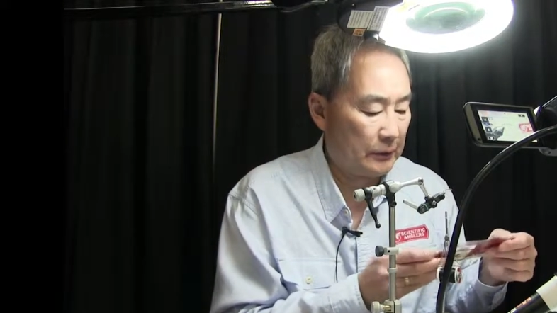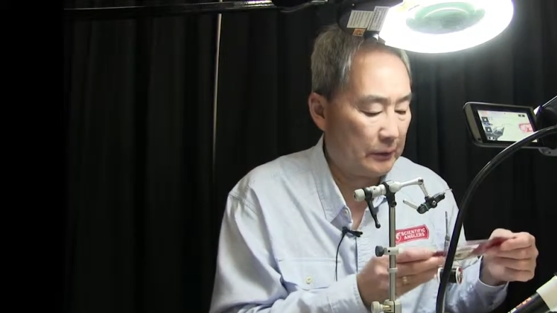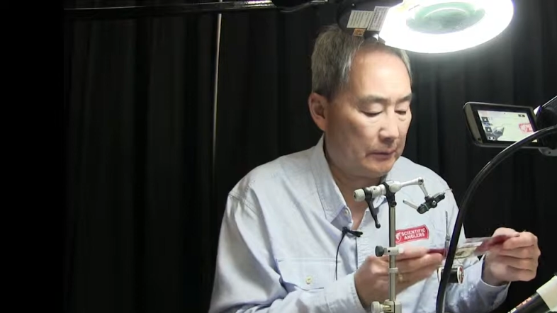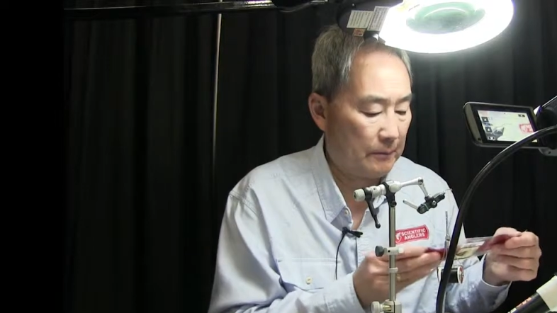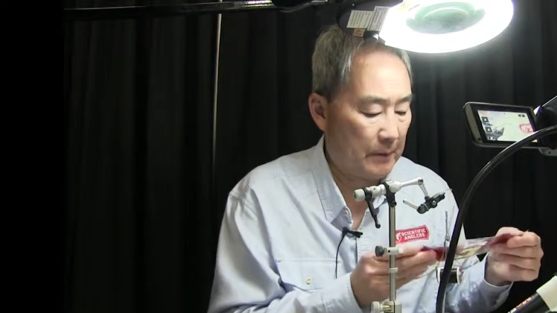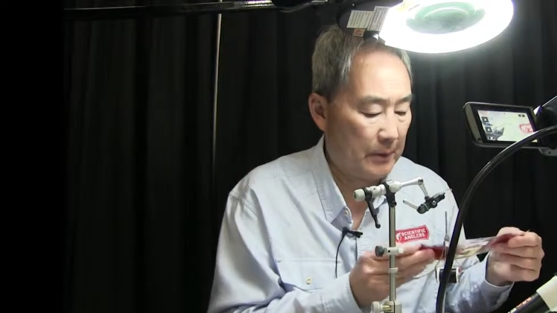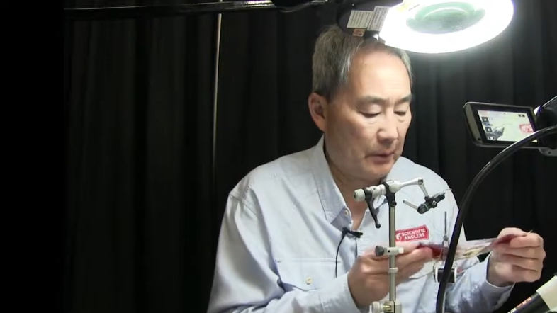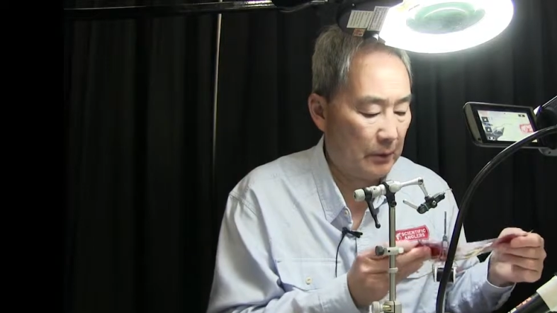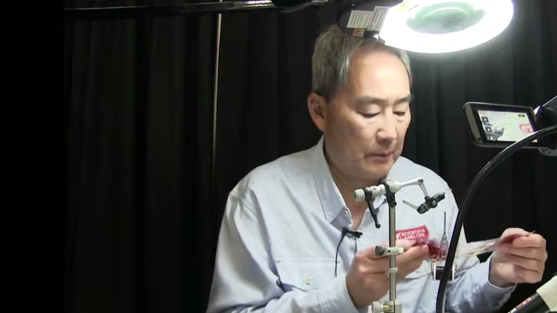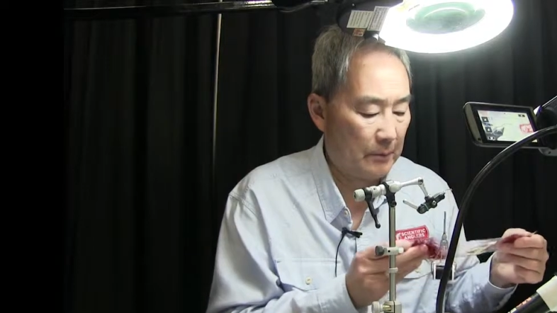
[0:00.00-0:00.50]

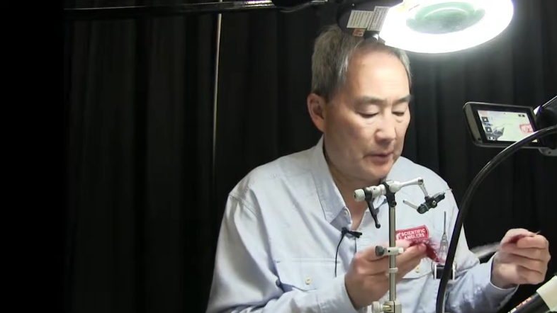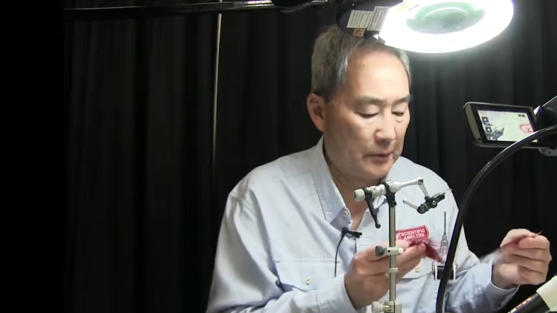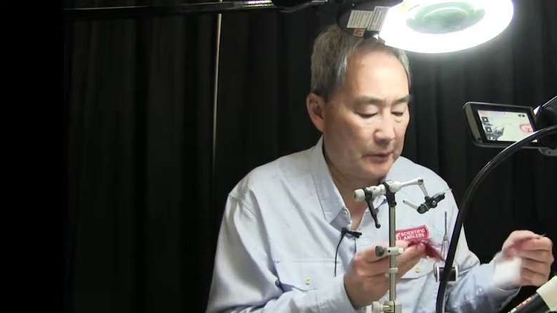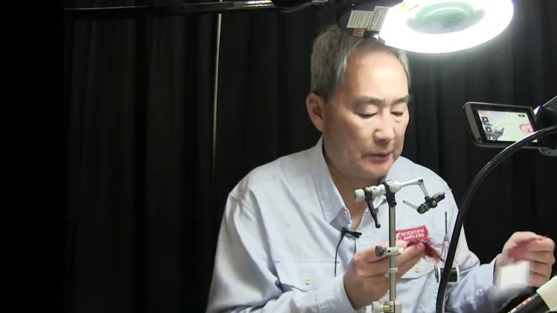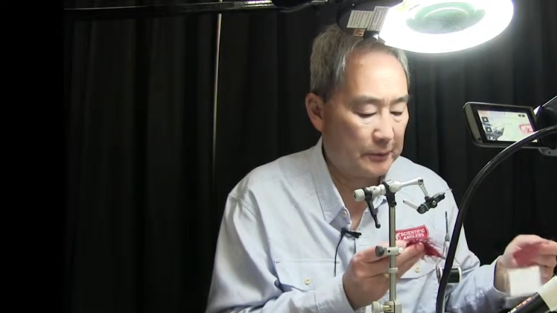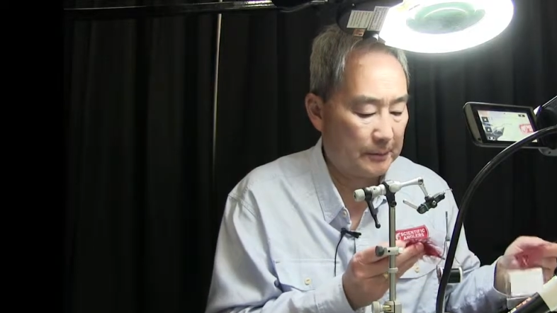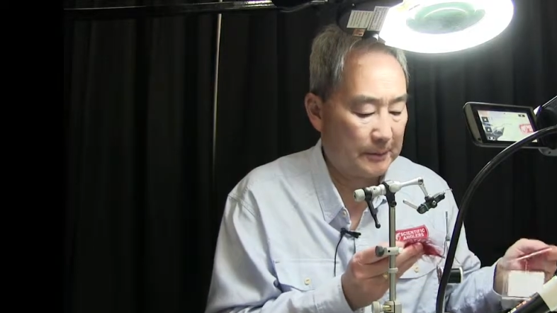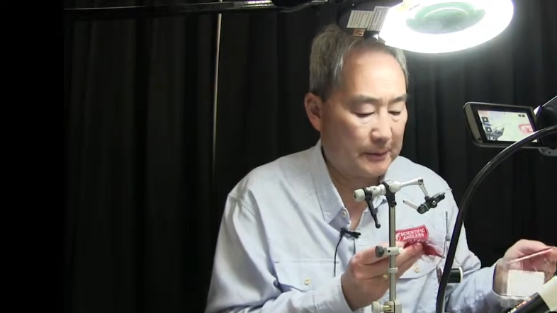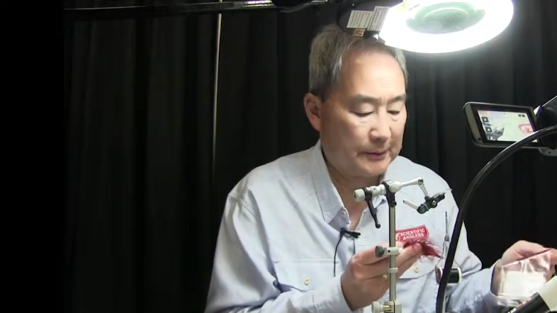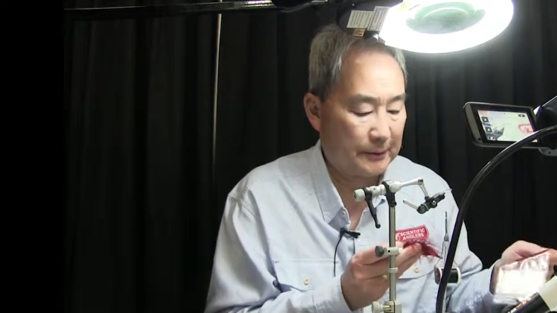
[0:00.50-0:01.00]
good marabou
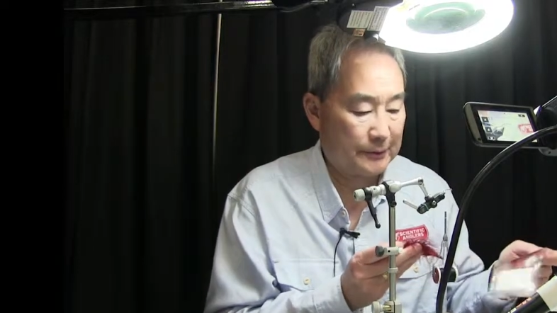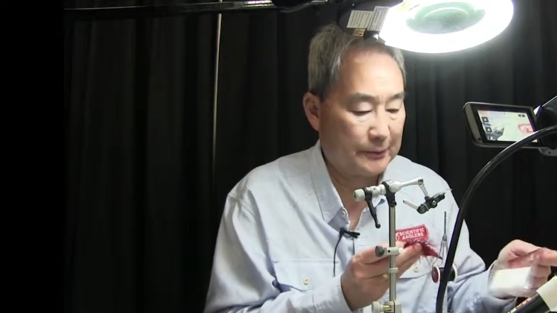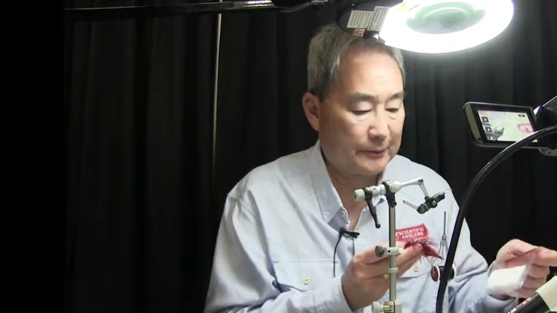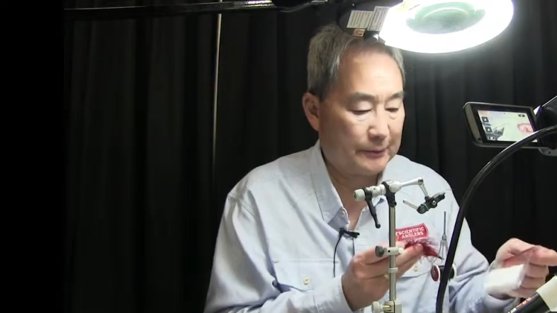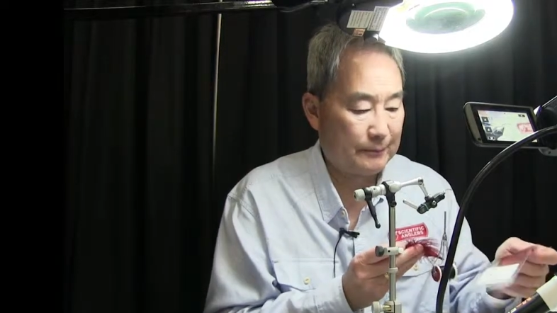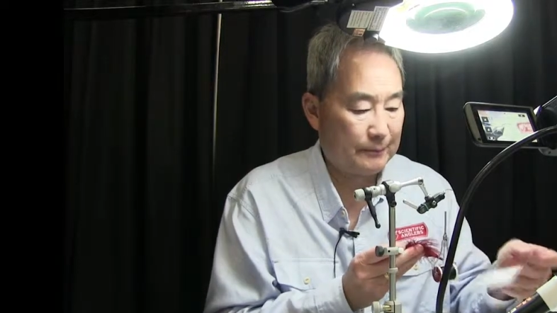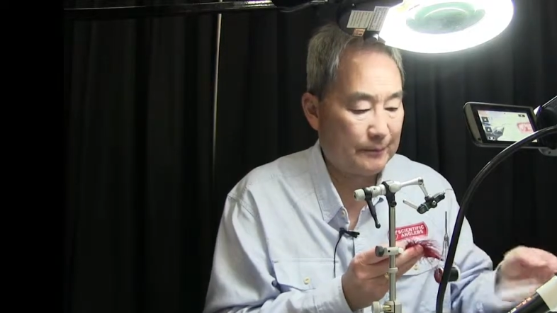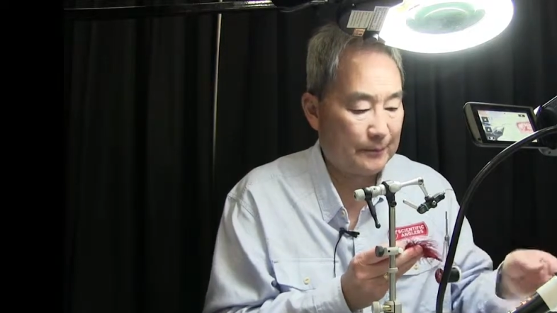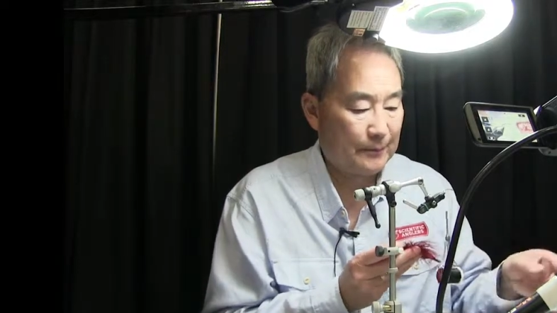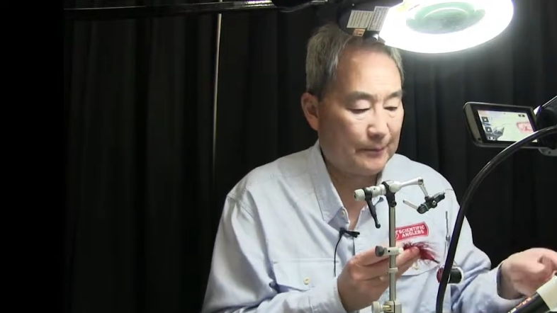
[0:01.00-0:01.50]
is
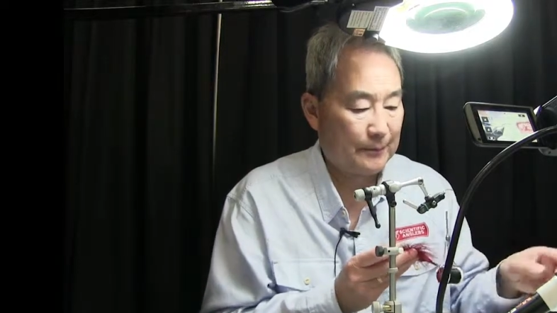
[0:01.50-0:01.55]
because